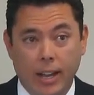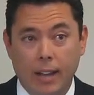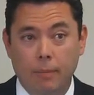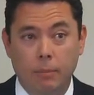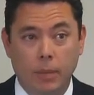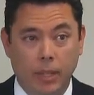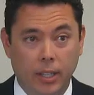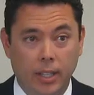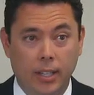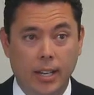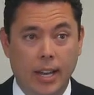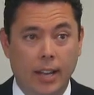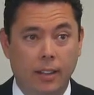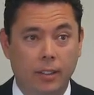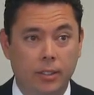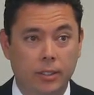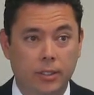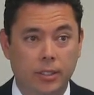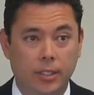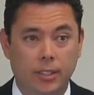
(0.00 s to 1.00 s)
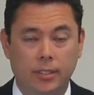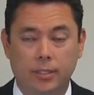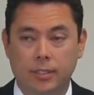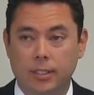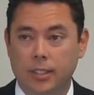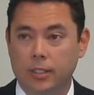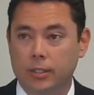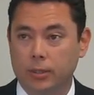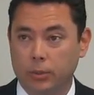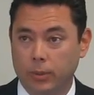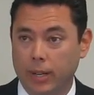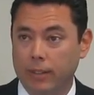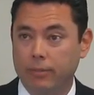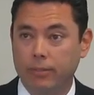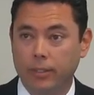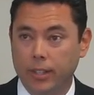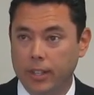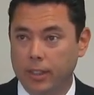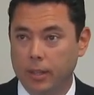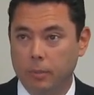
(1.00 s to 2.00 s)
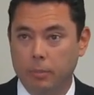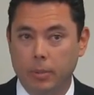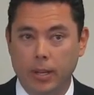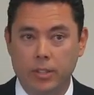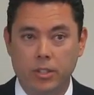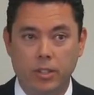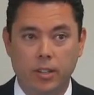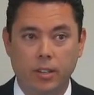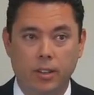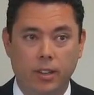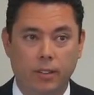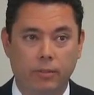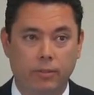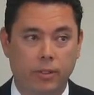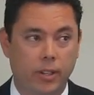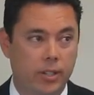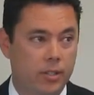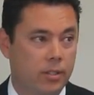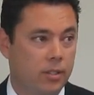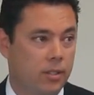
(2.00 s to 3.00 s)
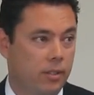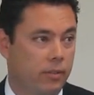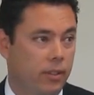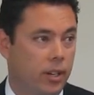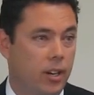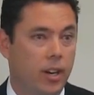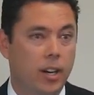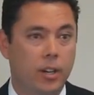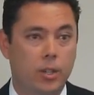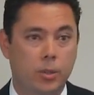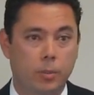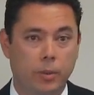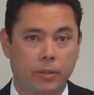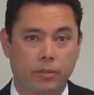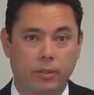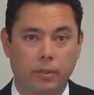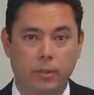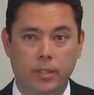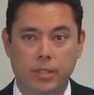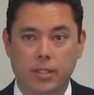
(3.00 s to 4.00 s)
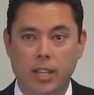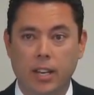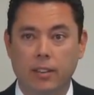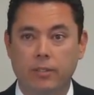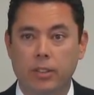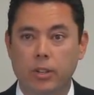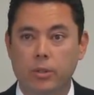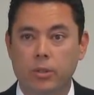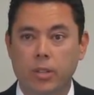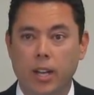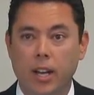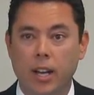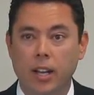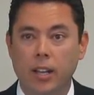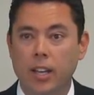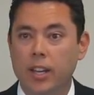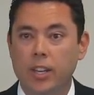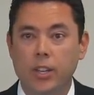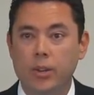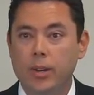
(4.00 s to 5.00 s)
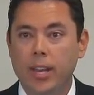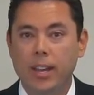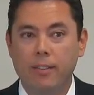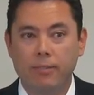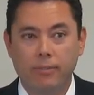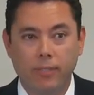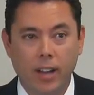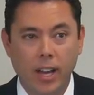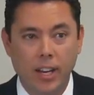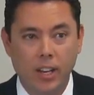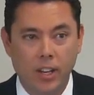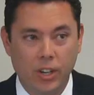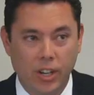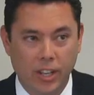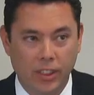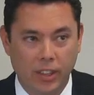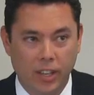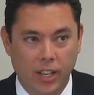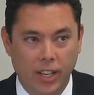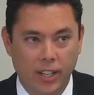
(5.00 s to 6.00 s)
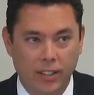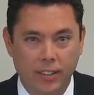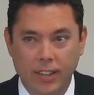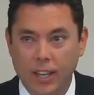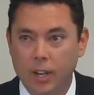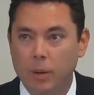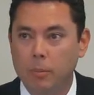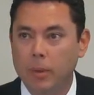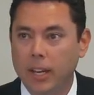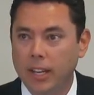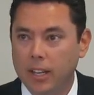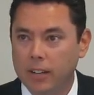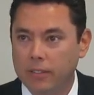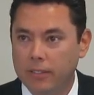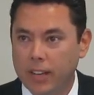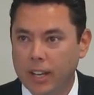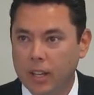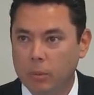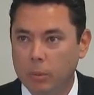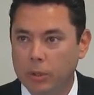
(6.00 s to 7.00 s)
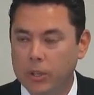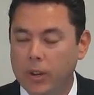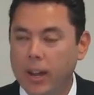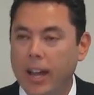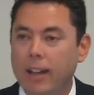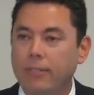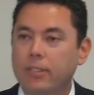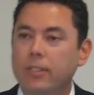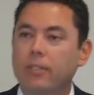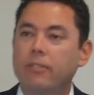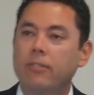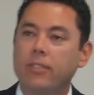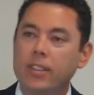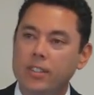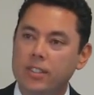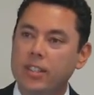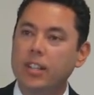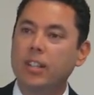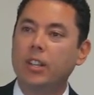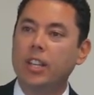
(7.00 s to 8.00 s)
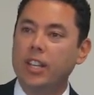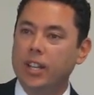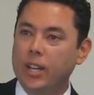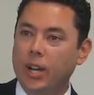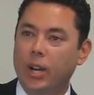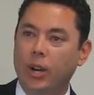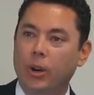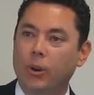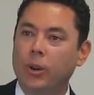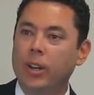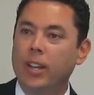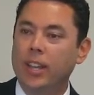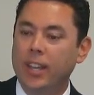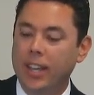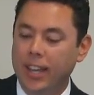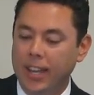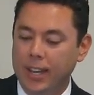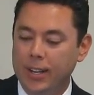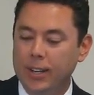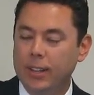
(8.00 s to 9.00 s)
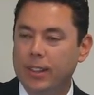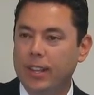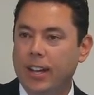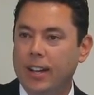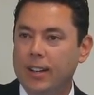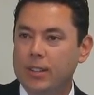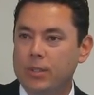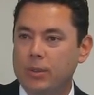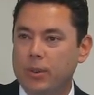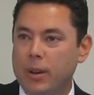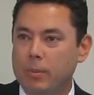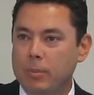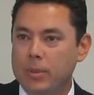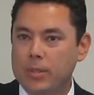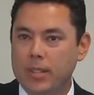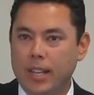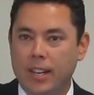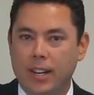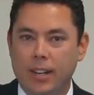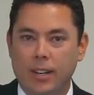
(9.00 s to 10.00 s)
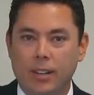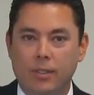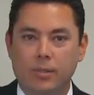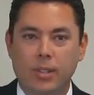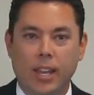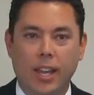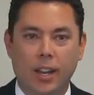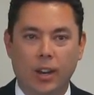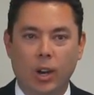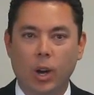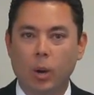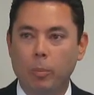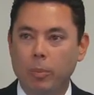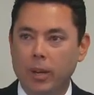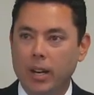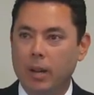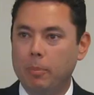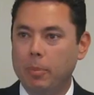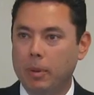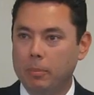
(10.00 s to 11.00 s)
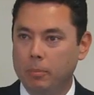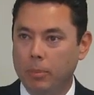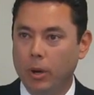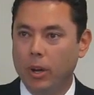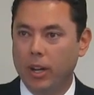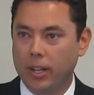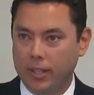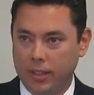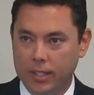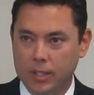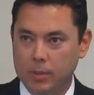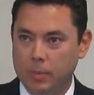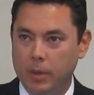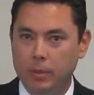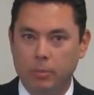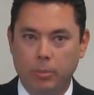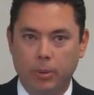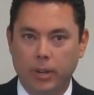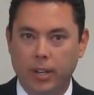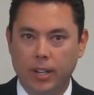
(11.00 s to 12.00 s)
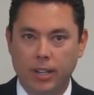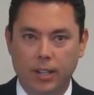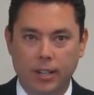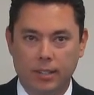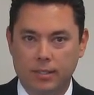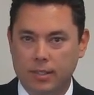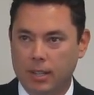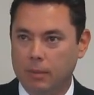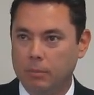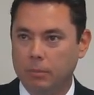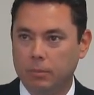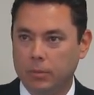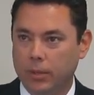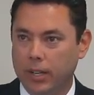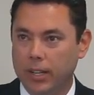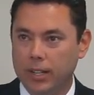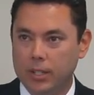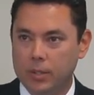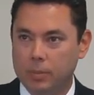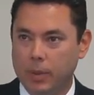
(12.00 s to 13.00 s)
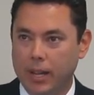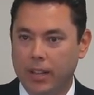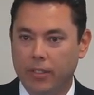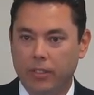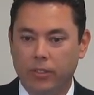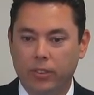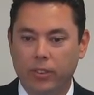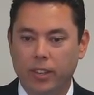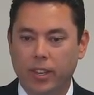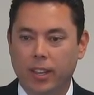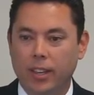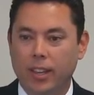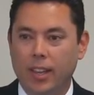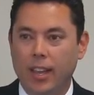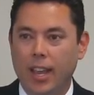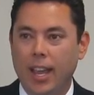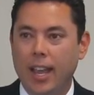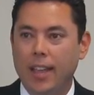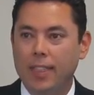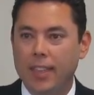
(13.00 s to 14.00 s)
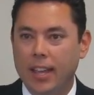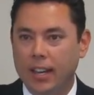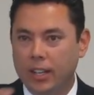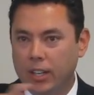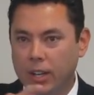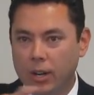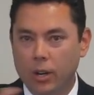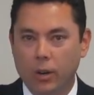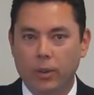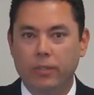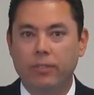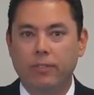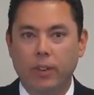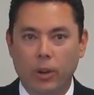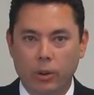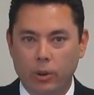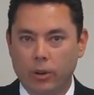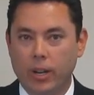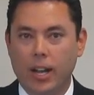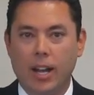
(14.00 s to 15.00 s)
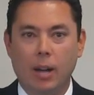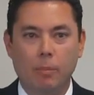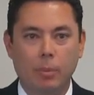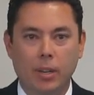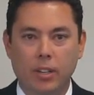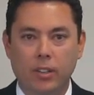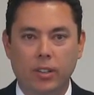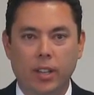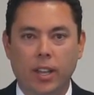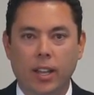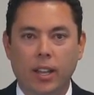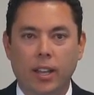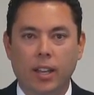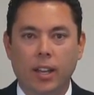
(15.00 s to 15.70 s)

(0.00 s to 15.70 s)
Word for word: million that is roughly the budget, uh, for instance, of a congressman from the state of Utah, you can't find it online. They don't make it available. You have to physically go into the House of Representatives and open up a book that's been printed at some great expense and then go and photocopy and do it.